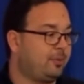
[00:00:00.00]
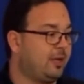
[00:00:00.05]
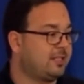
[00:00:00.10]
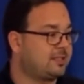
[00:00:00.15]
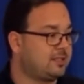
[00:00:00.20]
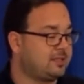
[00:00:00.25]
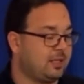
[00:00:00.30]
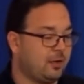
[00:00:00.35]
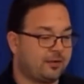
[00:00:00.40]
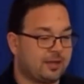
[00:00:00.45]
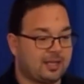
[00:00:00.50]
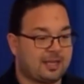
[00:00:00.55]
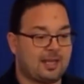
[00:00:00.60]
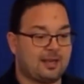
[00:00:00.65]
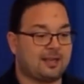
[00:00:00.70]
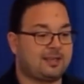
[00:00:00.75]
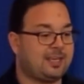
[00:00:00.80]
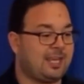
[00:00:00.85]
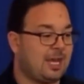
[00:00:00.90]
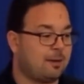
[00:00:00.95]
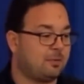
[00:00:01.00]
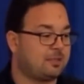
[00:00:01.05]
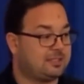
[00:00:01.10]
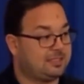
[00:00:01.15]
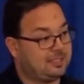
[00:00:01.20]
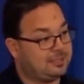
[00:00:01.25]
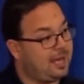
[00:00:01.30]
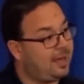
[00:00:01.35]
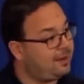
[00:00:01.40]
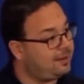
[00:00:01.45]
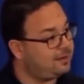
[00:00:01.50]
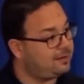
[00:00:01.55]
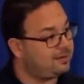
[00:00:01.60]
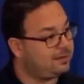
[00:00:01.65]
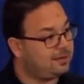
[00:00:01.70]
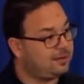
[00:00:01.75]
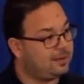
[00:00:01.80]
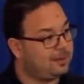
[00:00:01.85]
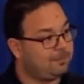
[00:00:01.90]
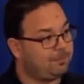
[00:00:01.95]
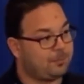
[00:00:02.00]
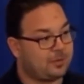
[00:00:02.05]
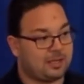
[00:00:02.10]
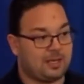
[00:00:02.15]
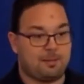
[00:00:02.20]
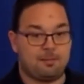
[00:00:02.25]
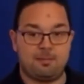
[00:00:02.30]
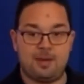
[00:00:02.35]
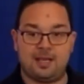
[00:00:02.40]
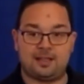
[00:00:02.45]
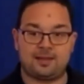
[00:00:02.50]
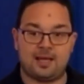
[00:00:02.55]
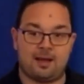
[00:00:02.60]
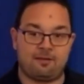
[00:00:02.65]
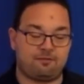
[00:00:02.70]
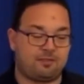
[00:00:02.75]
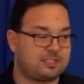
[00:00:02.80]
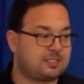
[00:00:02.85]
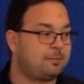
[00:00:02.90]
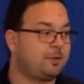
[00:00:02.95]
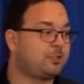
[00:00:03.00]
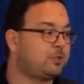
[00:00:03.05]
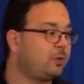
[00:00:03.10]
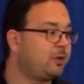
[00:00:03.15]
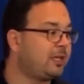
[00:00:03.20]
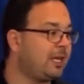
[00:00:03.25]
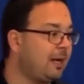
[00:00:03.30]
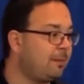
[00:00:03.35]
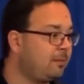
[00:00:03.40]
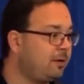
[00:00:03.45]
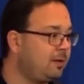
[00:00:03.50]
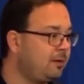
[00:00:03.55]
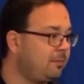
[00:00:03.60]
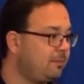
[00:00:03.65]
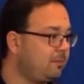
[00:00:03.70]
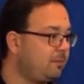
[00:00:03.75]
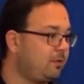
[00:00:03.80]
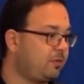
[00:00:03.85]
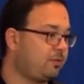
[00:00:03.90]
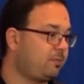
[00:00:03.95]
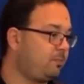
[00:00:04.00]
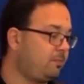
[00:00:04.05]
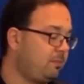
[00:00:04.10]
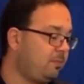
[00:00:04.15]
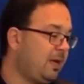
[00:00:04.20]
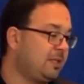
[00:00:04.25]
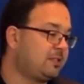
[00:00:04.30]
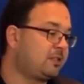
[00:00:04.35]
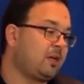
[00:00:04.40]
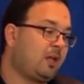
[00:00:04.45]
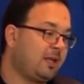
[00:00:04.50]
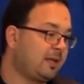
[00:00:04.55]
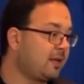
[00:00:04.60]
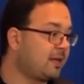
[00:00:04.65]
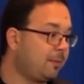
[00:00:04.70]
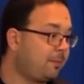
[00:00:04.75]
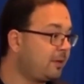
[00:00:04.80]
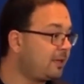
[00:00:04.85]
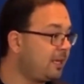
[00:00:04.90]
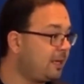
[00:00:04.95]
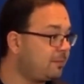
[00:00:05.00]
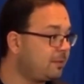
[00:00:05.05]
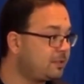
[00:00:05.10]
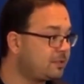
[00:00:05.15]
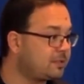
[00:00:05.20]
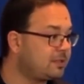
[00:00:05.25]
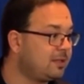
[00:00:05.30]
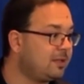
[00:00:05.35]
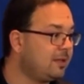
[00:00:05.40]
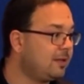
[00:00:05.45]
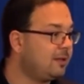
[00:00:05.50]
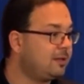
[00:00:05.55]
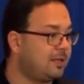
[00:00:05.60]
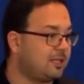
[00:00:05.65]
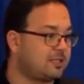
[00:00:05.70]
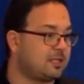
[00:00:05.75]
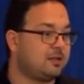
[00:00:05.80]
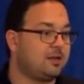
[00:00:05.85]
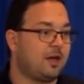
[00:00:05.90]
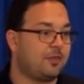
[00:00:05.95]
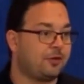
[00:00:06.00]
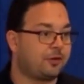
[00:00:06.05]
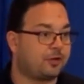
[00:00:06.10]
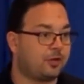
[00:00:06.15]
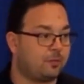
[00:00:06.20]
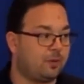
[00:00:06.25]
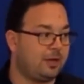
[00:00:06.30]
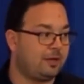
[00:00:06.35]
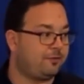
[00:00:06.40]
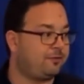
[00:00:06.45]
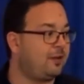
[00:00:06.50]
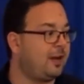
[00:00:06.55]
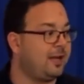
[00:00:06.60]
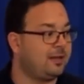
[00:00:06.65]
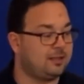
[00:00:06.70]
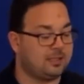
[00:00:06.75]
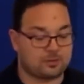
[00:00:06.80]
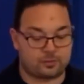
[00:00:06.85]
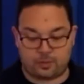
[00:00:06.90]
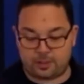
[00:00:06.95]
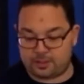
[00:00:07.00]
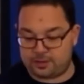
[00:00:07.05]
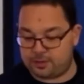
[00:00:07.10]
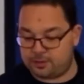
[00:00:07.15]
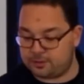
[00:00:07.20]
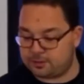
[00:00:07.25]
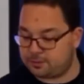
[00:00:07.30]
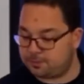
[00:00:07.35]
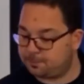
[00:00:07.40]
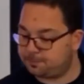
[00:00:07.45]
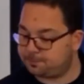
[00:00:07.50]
place to say, okay, can a camera see that? Can I make that visible to a camera by installing a couple cameras? That's another good way to find these workloads.